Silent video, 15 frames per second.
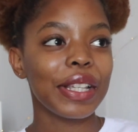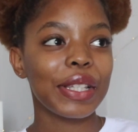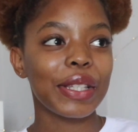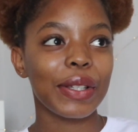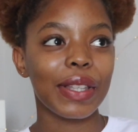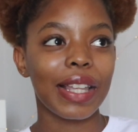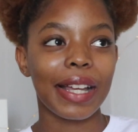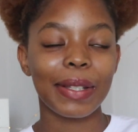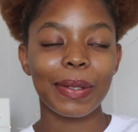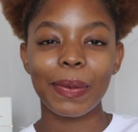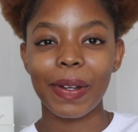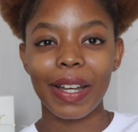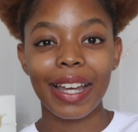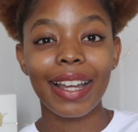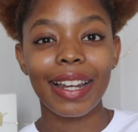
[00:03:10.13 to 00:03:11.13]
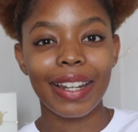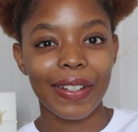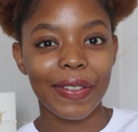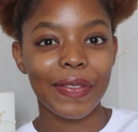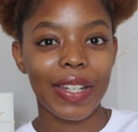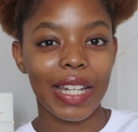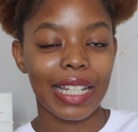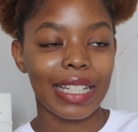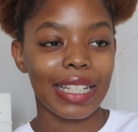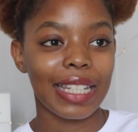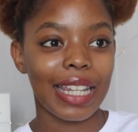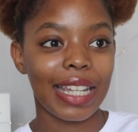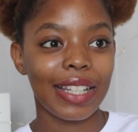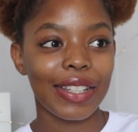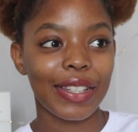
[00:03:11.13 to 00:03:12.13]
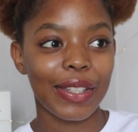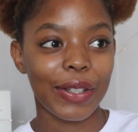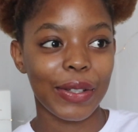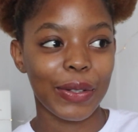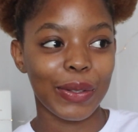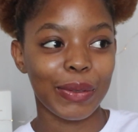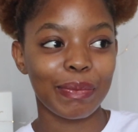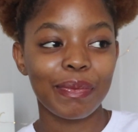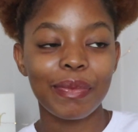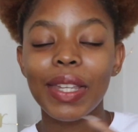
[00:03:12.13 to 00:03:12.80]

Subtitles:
So that's why I love dancing. So